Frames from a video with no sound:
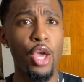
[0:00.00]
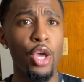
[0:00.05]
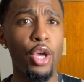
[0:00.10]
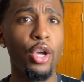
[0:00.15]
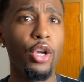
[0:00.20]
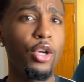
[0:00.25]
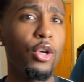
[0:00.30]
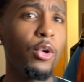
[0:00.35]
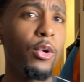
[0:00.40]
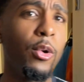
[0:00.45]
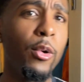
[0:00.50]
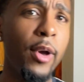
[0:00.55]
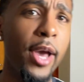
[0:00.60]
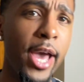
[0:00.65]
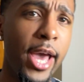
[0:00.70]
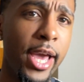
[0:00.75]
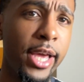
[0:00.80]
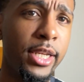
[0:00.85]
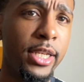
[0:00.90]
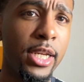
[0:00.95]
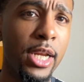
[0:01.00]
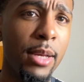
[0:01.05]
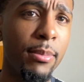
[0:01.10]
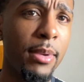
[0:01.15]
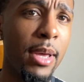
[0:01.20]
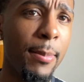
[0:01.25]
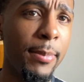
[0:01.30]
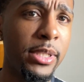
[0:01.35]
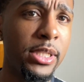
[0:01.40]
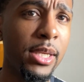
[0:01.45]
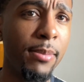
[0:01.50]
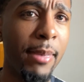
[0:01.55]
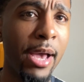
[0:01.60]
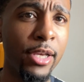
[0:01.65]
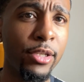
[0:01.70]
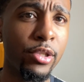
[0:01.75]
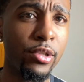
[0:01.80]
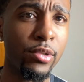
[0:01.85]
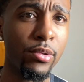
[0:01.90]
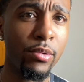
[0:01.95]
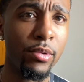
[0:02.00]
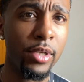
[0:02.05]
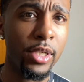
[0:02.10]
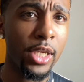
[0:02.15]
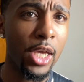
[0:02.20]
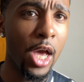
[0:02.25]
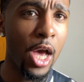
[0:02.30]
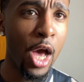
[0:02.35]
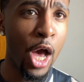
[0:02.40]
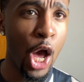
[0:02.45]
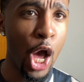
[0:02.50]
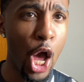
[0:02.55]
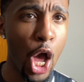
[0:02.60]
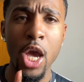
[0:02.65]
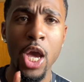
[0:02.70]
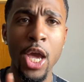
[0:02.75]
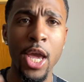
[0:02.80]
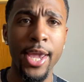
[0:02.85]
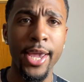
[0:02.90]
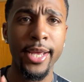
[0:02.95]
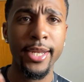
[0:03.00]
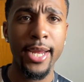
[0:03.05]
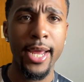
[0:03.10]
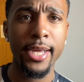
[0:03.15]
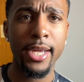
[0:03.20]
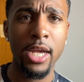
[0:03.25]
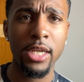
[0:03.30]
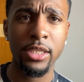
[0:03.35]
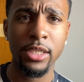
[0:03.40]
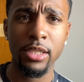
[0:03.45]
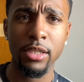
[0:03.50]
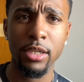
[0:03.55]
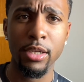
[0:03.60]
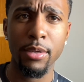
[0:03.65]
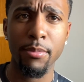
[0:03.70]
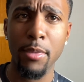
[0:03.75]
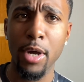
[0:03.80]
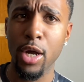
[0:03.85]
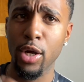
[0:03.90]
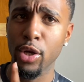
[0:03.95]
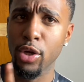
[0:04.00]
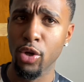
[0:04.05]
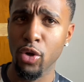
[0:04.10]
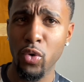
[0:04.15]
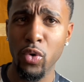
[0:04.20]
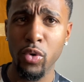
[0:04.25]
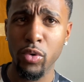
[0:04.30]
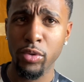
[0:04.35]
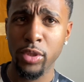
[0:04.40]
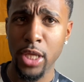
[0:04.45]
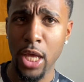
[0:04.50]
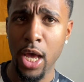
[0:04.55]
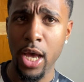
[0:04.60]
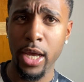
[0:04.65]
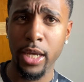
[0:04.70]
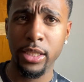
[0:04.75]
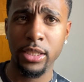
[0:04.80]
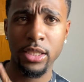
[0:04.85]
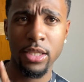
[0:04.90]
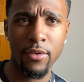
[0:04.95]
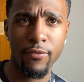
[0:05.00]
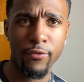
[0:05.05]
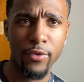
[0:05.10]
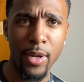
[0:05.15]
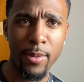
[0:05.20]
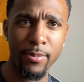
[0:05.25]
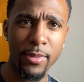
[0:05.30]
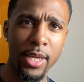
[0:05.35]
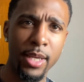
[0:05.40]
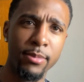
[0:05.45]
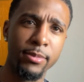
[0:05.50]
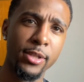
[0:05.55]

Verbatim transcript: Google had ended up coming to my school, y'all, and I got some Google socks from them.